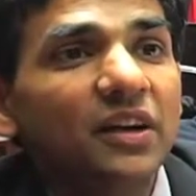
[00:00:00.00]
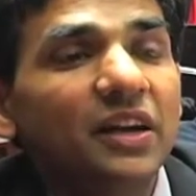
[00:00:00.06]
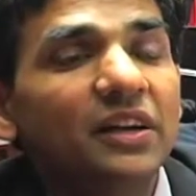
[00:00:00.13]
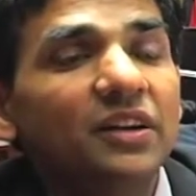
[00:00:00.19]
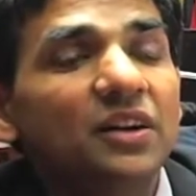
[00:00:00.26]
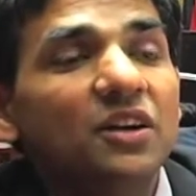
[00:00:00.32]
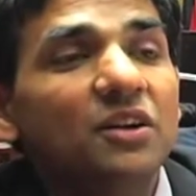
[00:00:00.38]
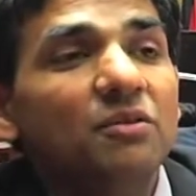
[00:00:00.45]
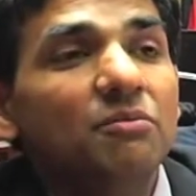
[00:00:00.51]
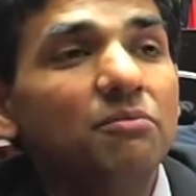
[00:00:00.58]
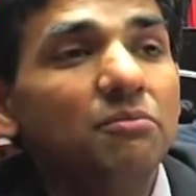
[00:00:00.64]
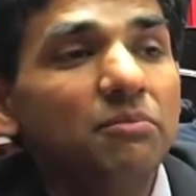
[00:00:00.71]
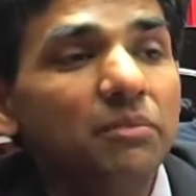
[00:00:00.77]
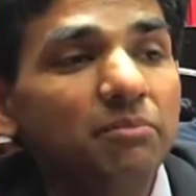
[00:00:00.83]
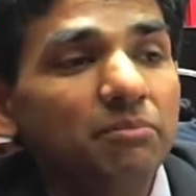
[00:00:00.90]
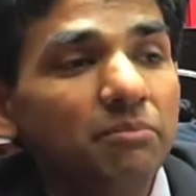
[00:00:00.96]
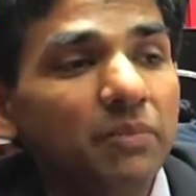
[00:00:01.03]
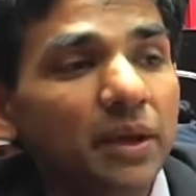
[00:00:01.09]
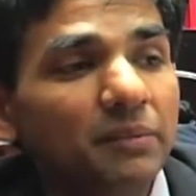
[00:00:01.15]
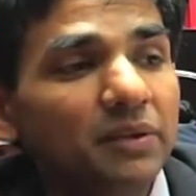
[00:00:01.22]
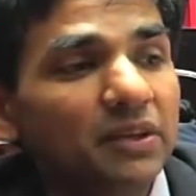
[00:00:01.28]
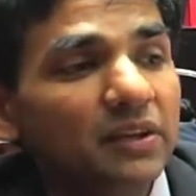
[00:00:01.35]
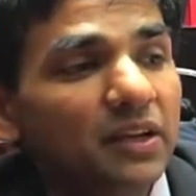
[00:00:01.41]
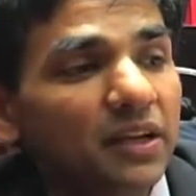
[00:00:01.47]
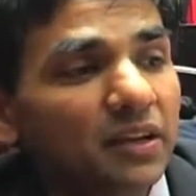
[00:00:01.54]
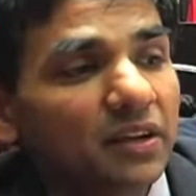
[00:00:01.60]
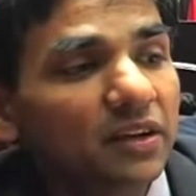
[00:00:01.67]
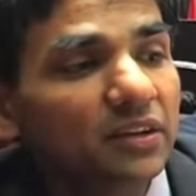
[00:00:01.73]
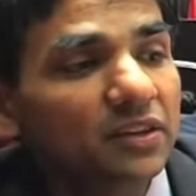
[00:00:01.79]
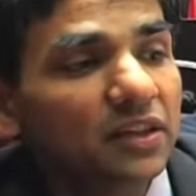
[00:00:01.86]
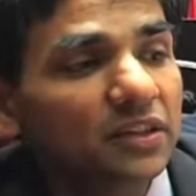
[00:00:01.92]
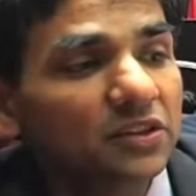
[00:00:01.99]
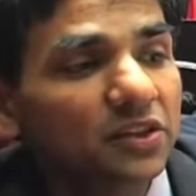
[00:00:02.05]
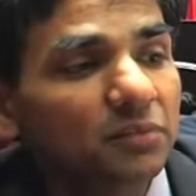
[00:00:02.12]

Right. Maybe there's